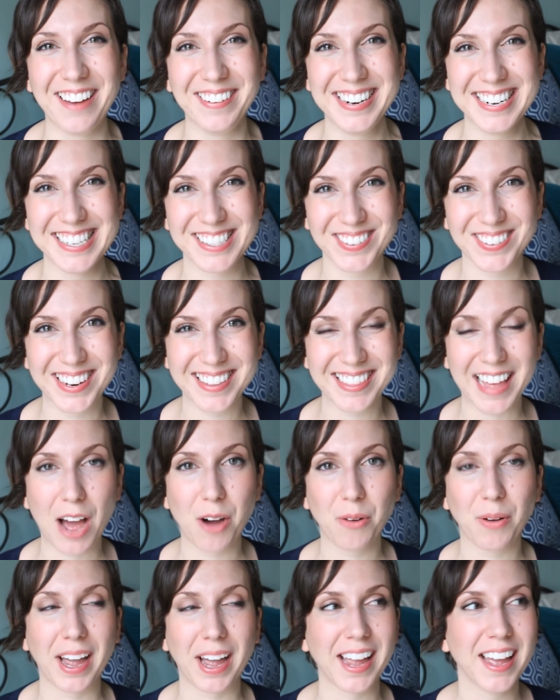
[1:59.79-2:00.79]
let me just put it
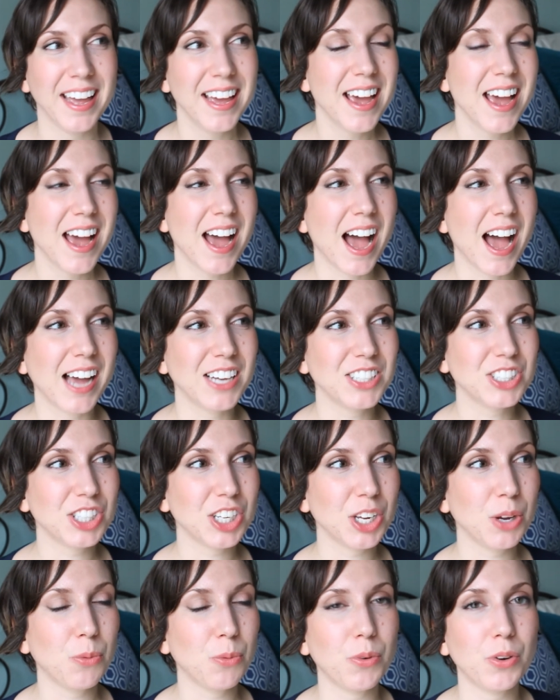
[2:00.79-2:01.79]
that way. Uh,
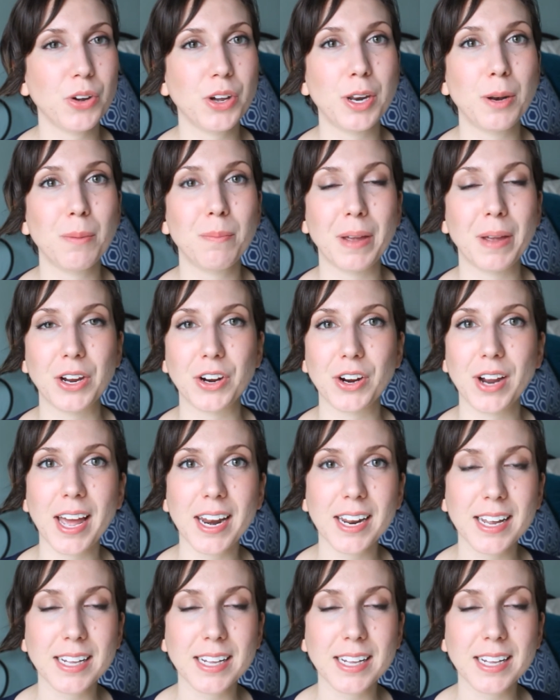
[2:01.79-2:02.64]
she would bang her head